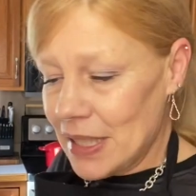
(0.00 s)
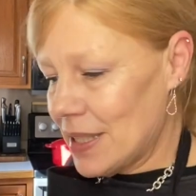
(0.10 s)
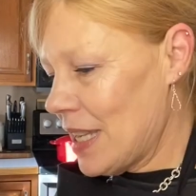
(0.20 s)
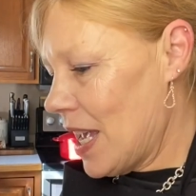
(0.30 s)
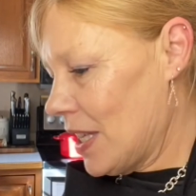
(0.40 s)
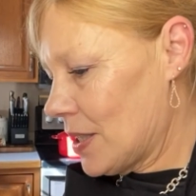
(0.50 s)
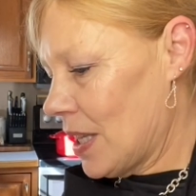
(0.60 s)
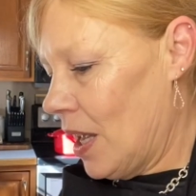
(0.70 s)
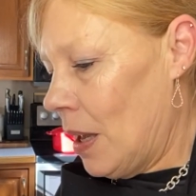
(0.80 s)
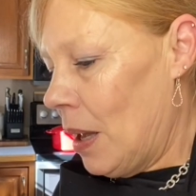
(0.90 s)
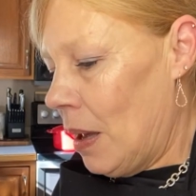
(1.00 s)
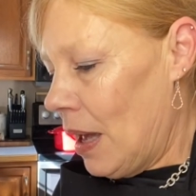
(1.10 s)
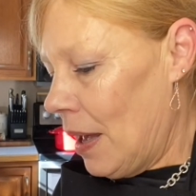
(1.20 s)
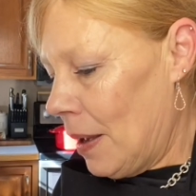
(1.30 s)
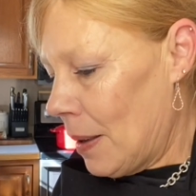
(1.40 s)
says
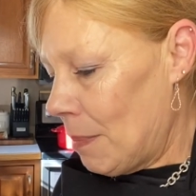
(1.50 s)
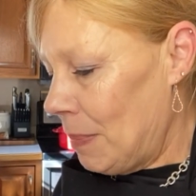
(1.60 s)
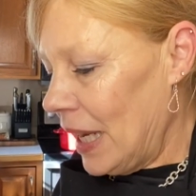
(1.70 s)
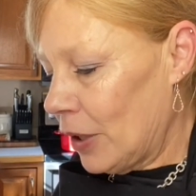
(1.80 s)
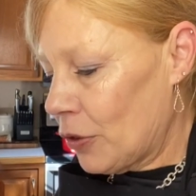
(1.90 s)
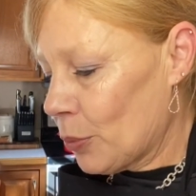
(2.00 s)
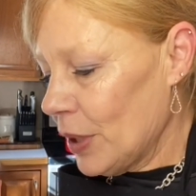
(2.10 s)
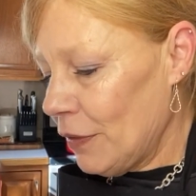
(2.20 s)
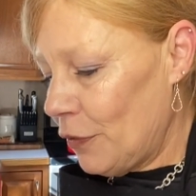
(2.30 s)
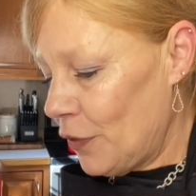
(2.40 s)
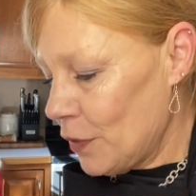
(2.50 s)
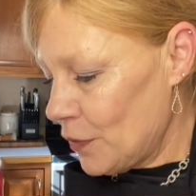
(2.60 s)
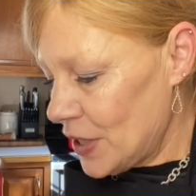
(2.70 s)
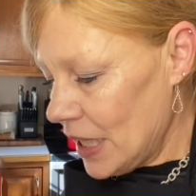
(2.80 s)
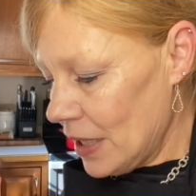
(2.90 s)
bake
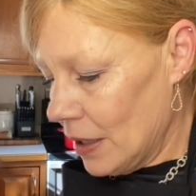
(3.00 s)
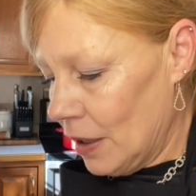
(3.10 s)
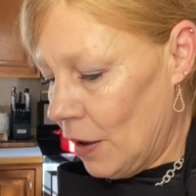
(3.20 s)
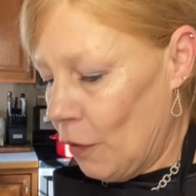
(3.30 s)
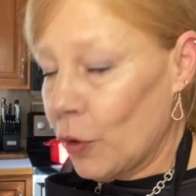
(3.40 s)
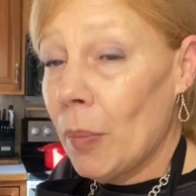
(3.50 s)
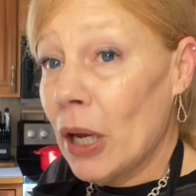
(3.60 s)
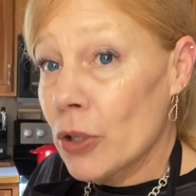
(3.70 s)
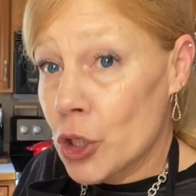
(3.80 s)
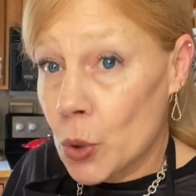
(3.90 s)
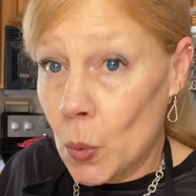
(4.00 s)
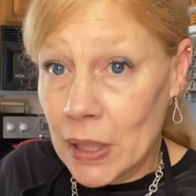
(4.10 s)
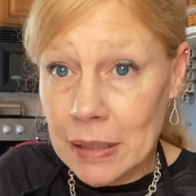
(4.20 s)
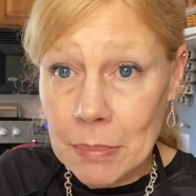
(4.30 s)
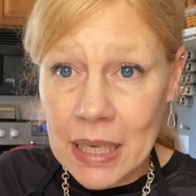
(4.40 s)
350 for about
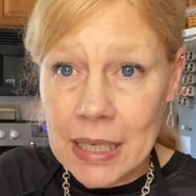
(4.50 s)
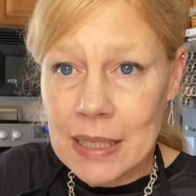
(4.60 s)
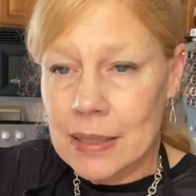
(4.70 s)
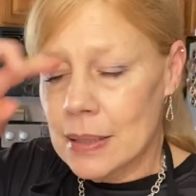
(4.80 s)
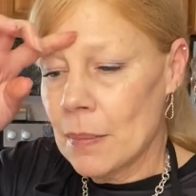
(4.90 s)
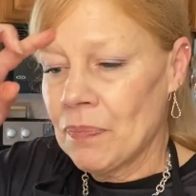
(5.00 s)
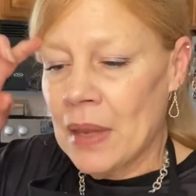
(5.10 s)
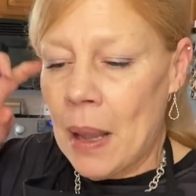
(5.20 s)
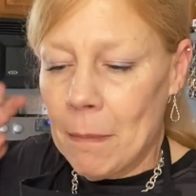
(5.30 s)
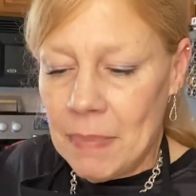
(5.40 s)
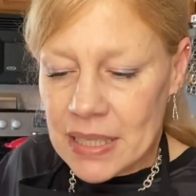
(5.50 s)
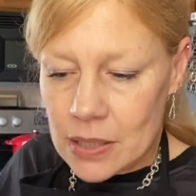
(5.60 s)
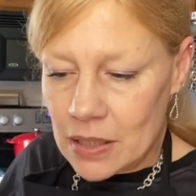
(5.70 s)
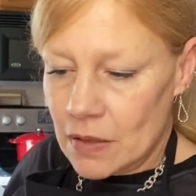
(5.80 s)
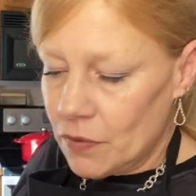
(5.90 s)
20 minutes.
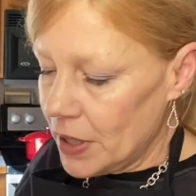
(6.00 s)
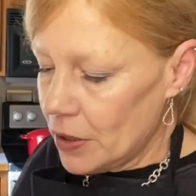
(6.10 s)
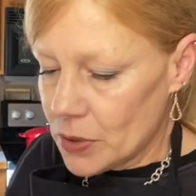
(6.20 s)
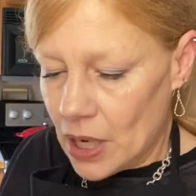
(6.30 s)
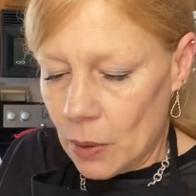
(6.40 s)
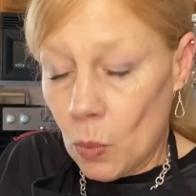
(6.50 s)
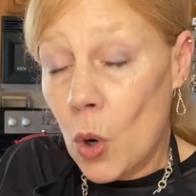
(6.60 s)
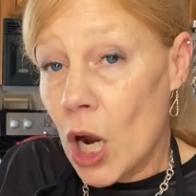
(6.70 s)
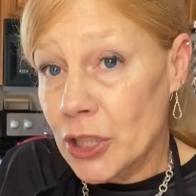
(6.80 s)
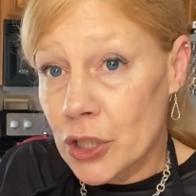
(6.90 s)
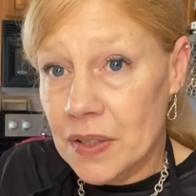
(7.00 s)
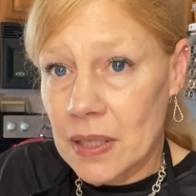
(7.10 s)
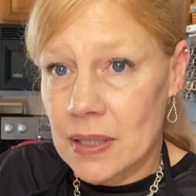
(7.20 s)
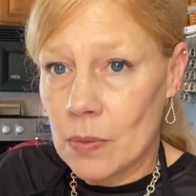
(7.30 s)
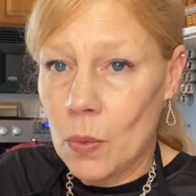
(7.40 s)
Based on the videos I watched,
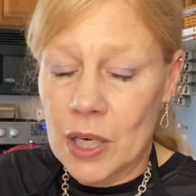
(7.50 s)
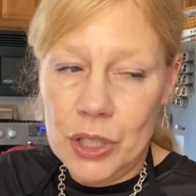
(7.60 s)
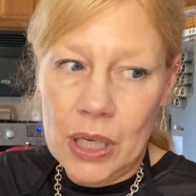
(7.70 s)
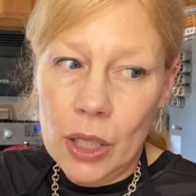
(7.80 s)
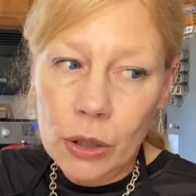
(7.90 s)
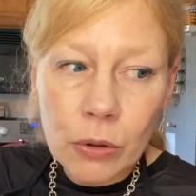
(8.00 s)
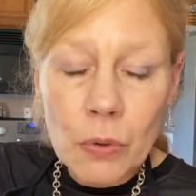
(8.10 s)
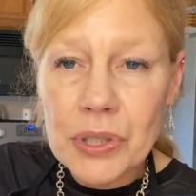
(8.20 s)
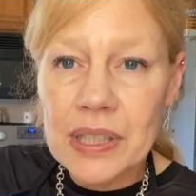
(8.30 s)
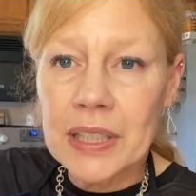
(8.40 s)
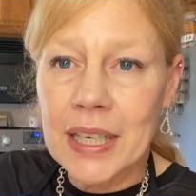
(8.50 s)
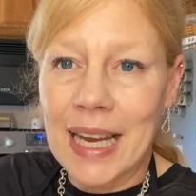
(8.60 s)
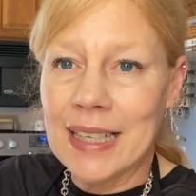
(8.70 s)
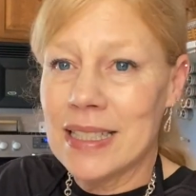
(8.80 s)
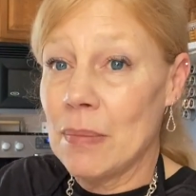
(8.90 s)
they said watch it closely.
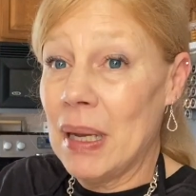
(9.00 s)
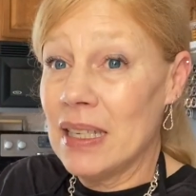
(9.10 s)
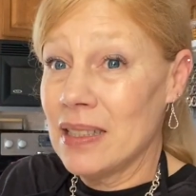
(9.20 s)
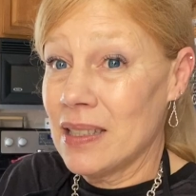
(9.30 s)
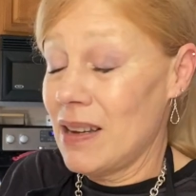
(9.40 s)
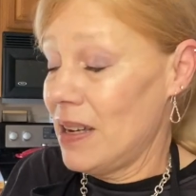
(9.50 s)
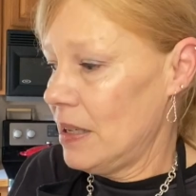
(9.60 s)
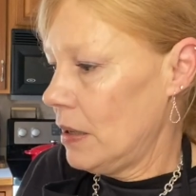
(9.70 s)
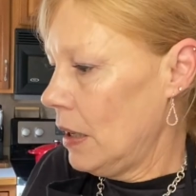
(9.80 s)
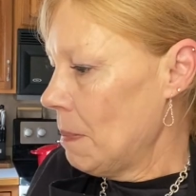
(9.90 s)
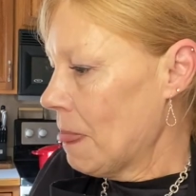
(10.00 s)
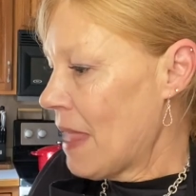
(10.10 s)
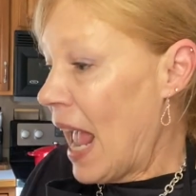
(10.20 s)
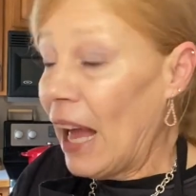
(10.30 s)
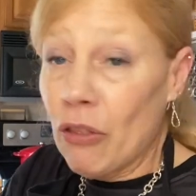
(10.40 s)
Kind of depends on
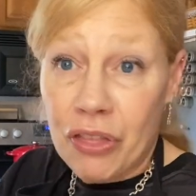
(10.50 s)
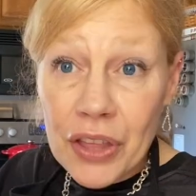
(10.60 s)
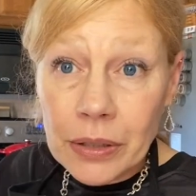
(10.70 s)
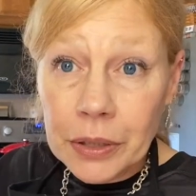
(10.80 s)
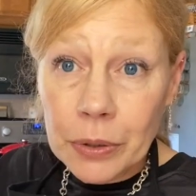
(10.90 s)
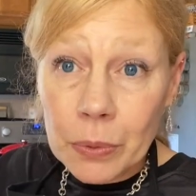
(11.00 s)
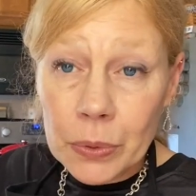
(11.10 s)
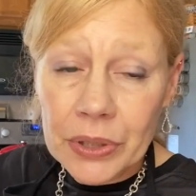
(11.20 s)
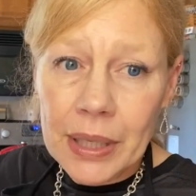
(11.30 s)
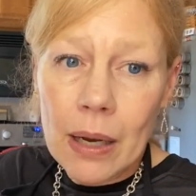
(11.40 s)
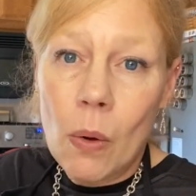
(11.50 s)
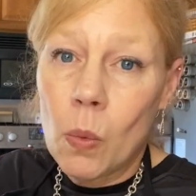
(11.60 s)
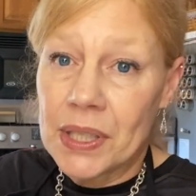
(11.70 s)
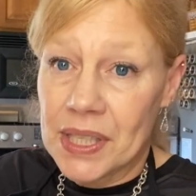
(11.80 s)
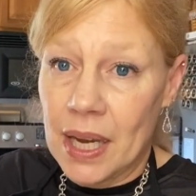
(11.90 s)
how thinly you rolled it out,
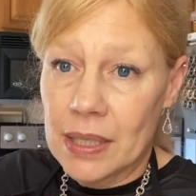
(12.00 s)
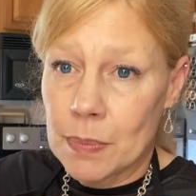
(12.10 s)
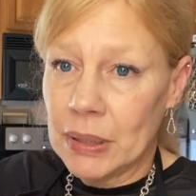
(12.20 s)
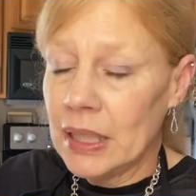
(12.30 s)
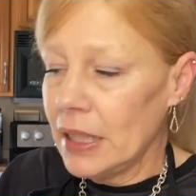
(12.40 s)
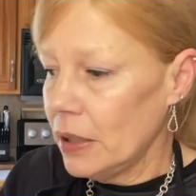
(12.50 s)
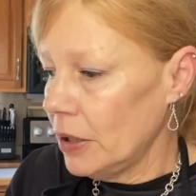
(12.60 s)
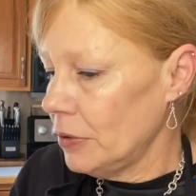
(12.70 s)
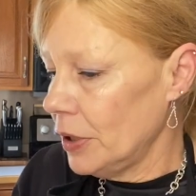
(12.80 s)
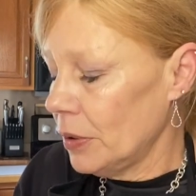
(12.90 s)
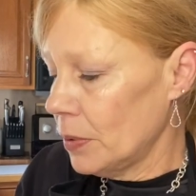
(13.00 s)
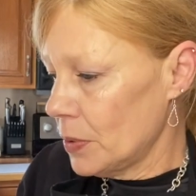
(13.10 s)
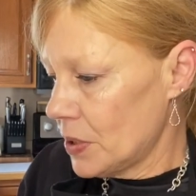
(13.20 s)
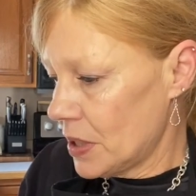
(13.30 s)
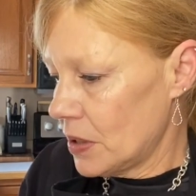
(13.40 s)
what size plate you
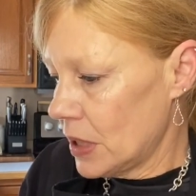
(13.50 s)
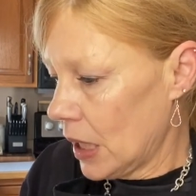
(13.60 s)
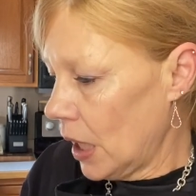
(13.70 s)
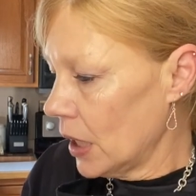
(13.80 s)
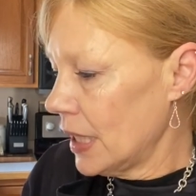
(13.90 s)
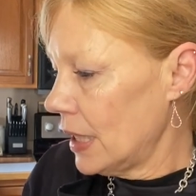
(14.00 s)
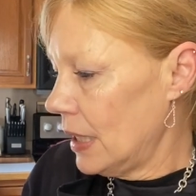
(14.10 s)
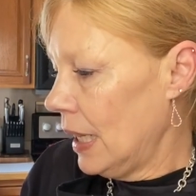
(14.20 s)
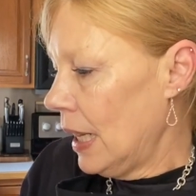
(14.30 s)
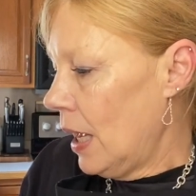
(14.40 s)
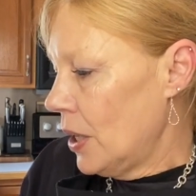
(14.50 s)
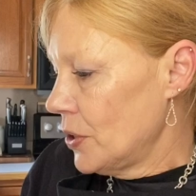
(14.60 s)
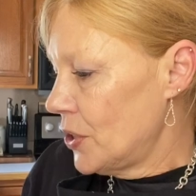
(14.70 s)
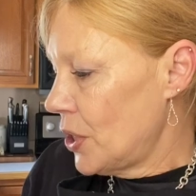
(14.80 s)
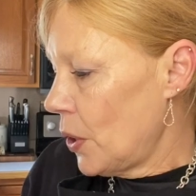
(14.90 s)
used to cut it.
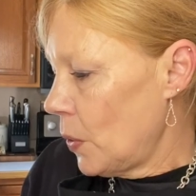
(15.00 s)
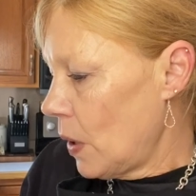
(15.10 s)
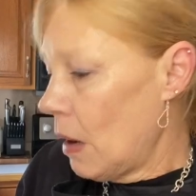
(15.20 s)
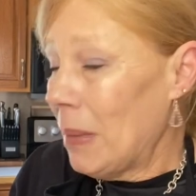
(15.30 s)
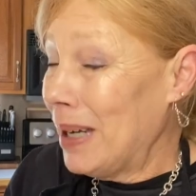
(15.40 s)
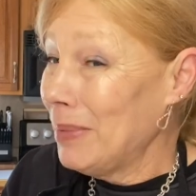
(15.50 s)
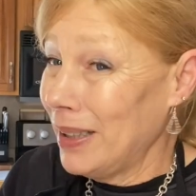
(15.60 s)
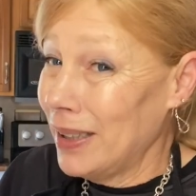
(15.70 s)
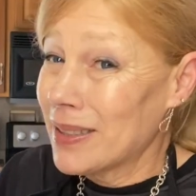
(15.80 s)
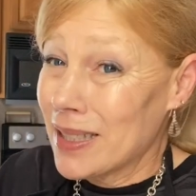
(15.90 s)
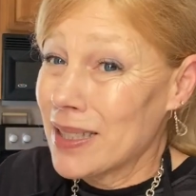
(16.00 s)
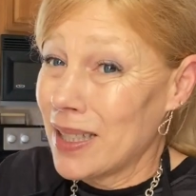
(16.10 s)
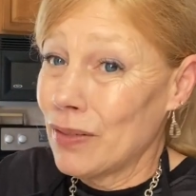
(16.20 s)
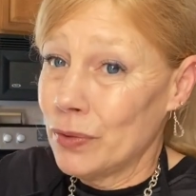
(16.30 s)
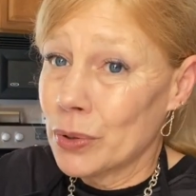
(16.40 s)
So I'm thinking it's gonna
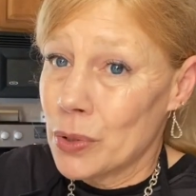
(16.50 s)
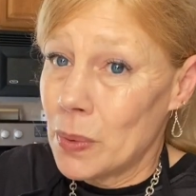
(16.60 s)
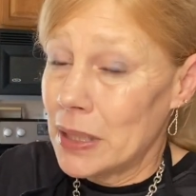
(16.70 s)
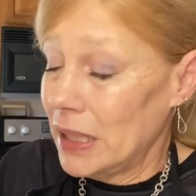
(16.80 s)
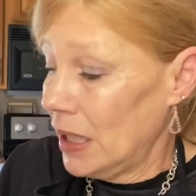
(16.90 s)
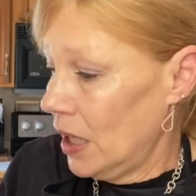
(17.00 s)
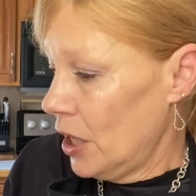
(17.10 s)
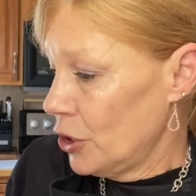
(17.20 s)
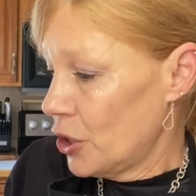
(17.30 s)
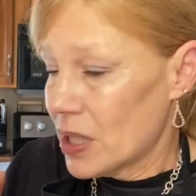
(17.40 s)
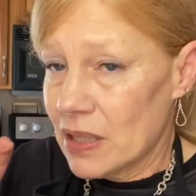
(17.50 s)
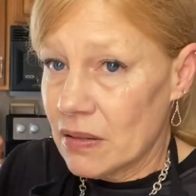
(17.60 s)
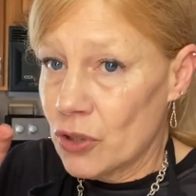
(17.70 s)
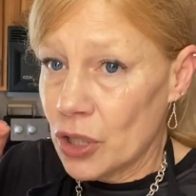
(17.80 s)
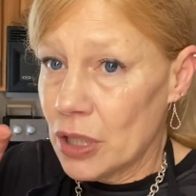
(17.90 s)
take a full 20, just
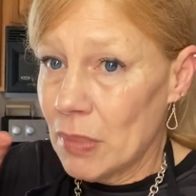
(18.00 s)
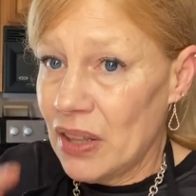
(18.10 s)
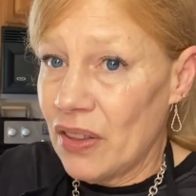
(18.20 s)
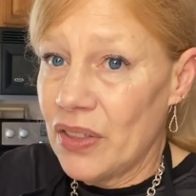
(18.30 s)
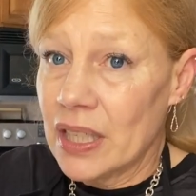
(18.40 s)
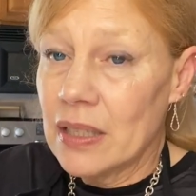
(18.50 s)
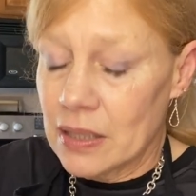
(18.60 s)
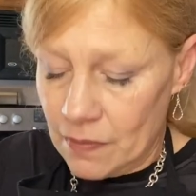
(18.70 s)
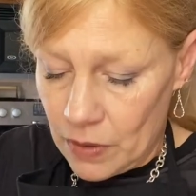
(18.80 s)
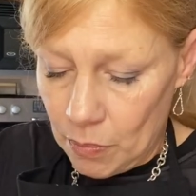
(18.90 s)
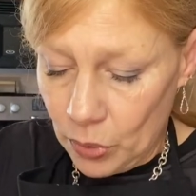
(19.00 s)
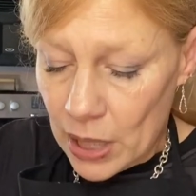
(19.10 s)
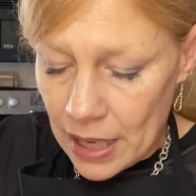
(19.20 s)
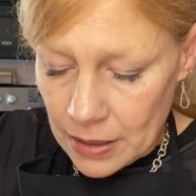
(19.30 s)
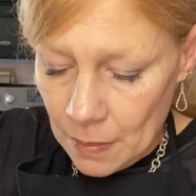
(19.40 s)
judging by the thickness of the
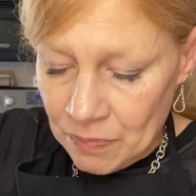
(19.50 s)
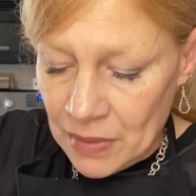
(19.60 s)
bread.